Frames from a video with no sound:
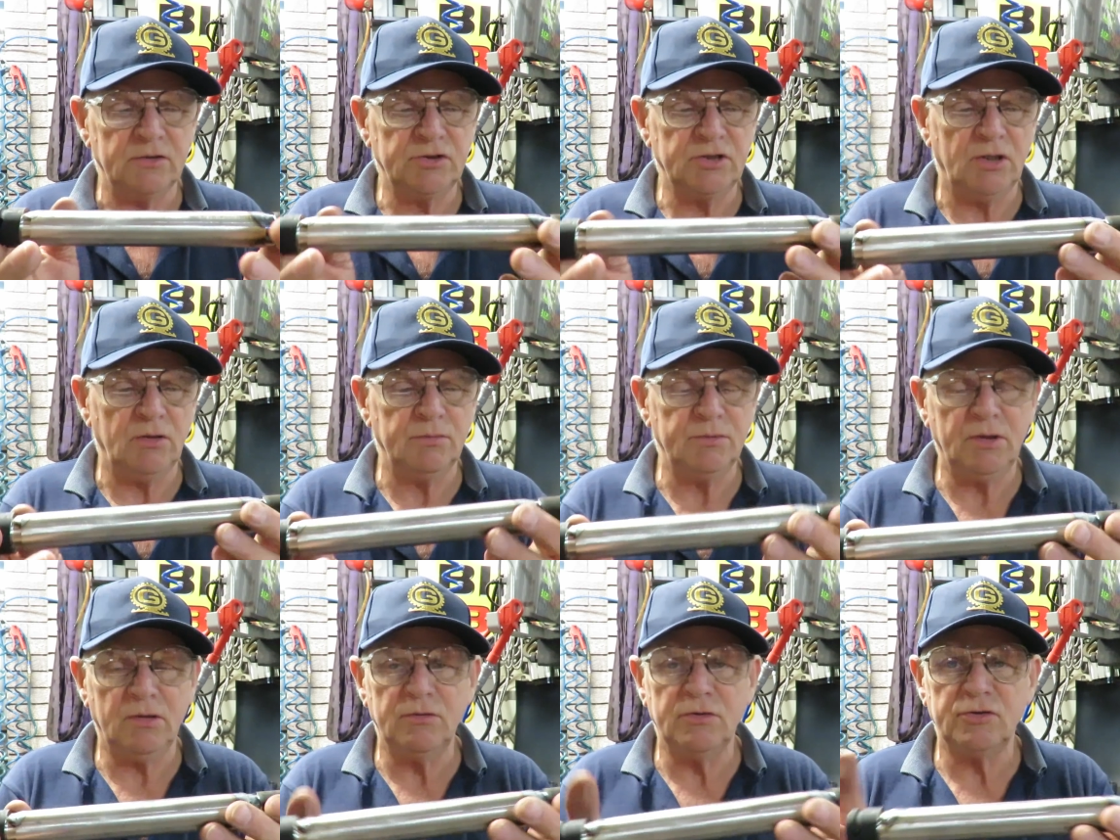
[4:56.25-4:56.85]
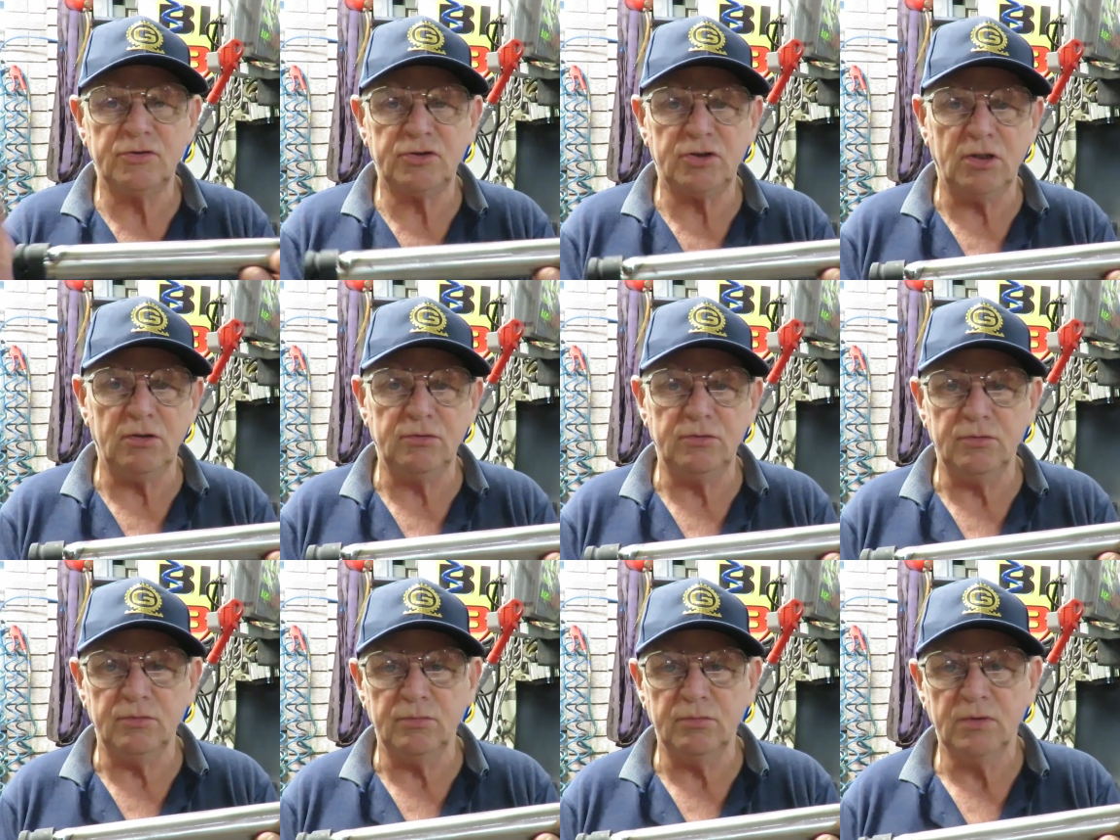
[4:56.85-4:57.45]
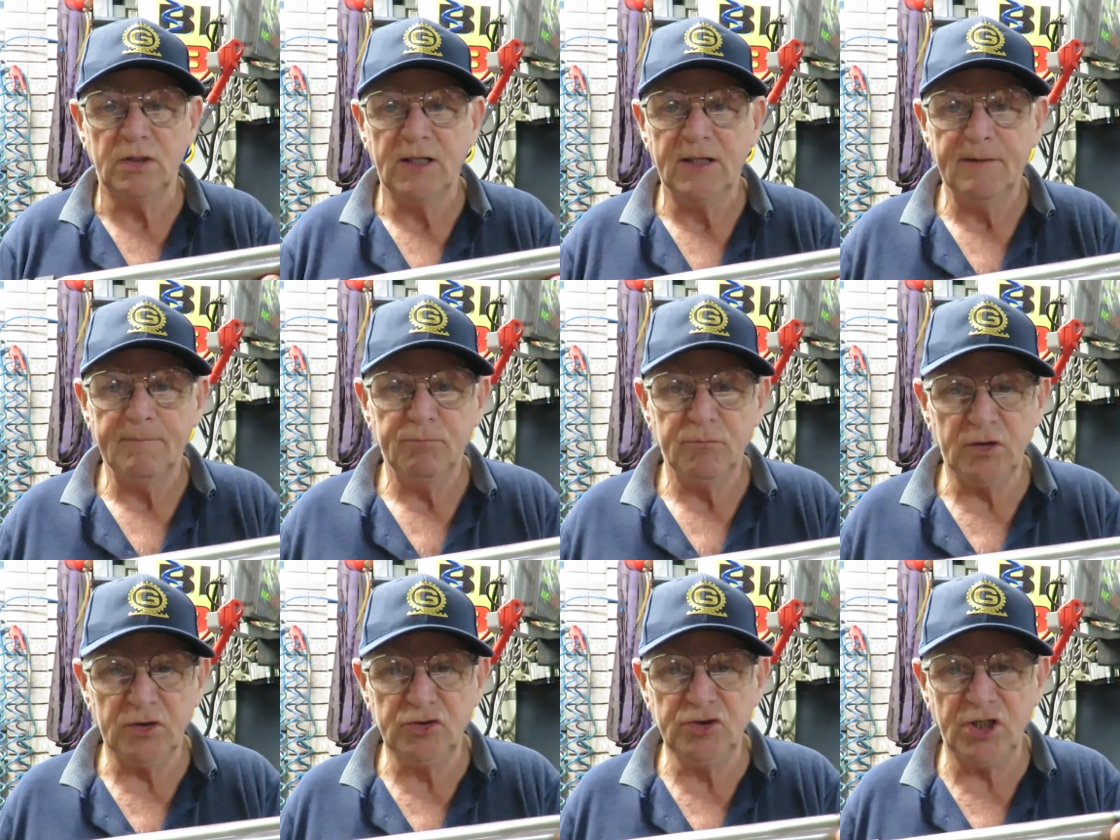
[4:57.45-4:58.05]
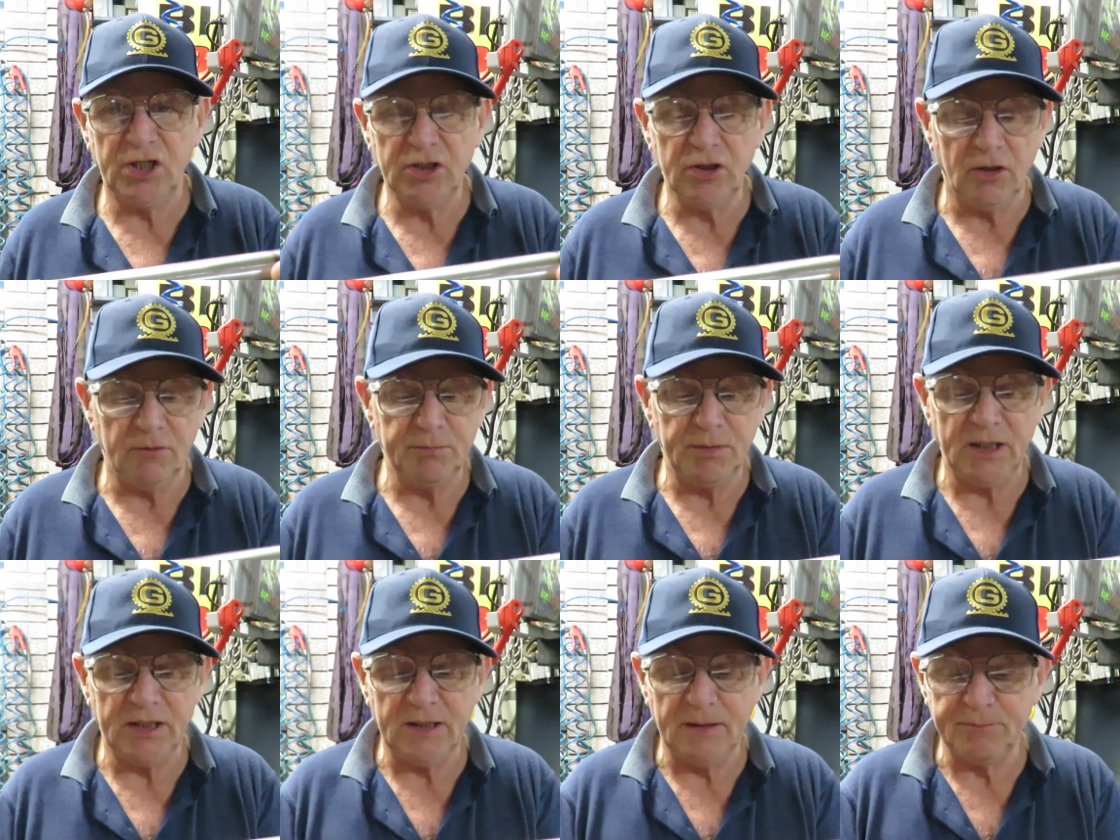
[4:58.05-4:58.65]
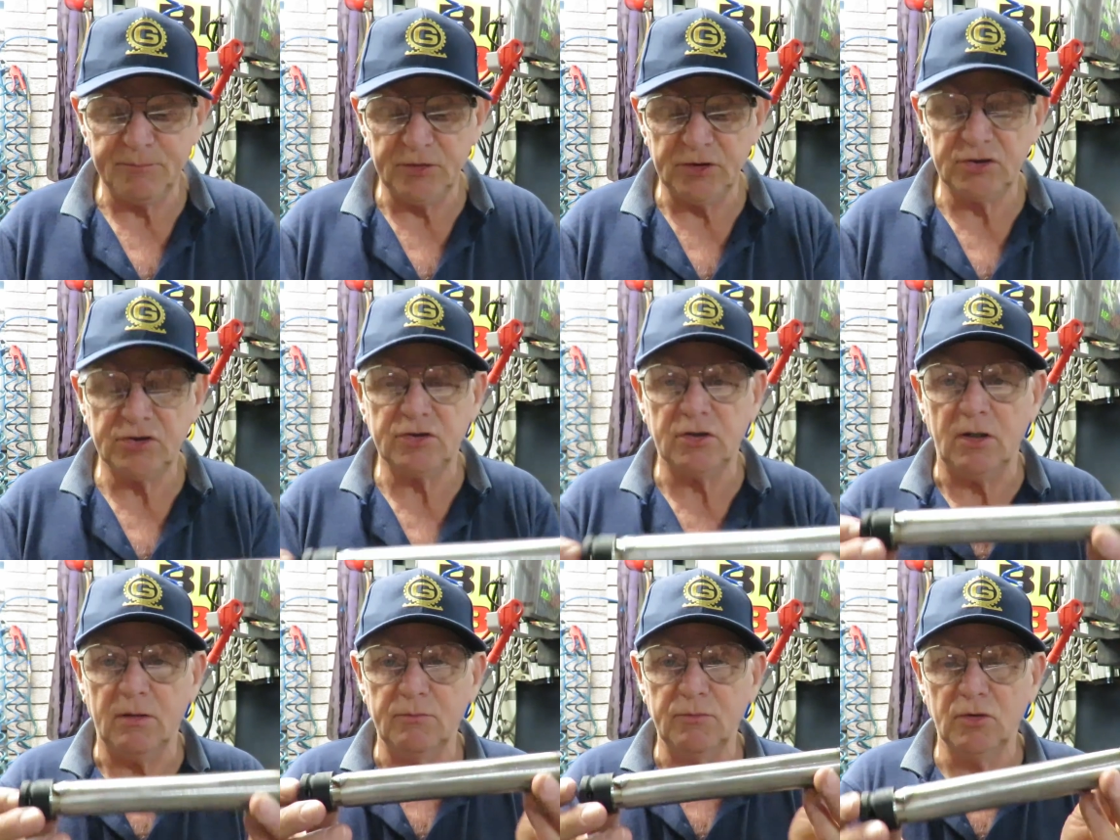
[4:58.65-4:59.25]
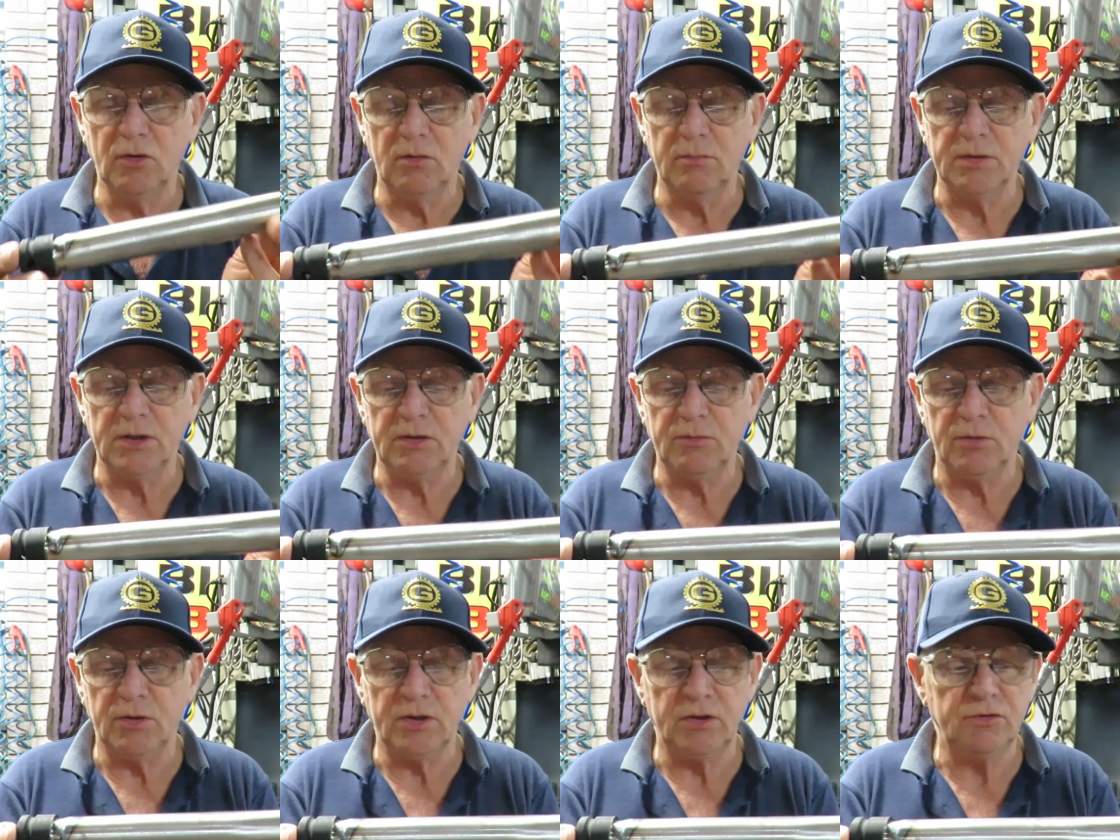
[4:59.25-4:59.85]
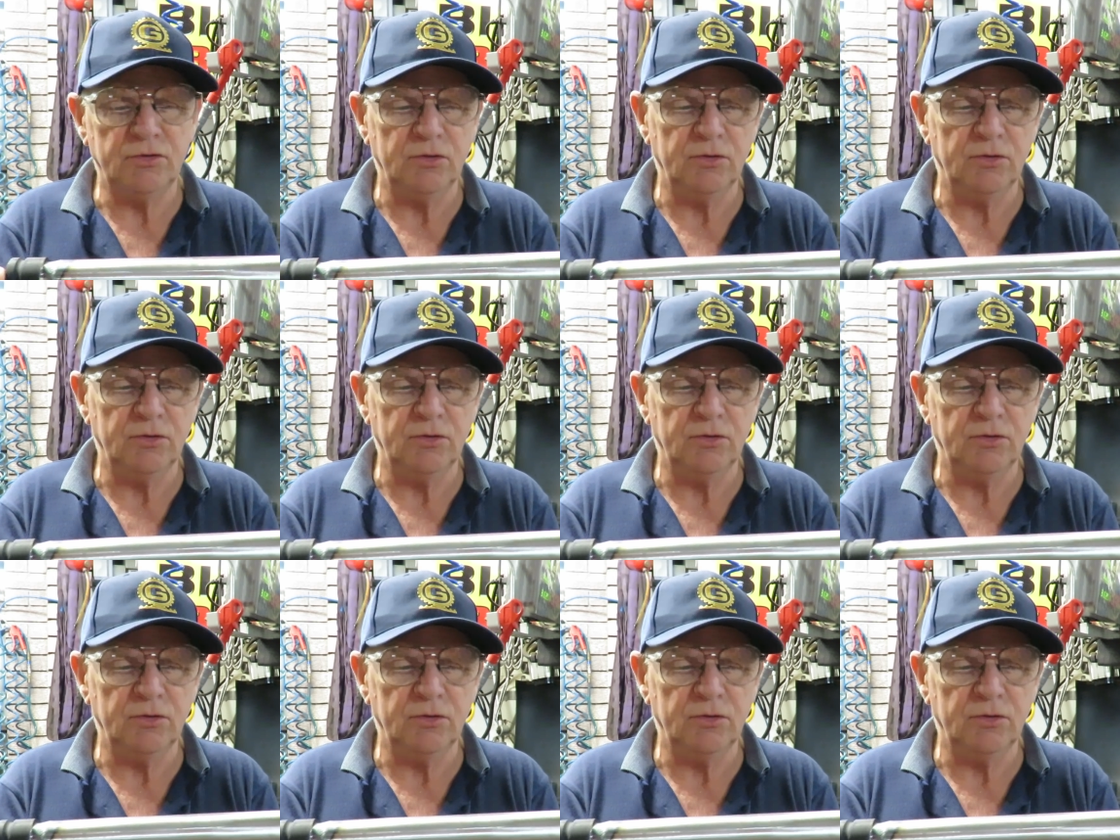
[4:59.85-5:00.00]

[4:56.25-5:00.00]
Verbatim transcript: So I'm going to show you the jig I've made up this time. Normally what I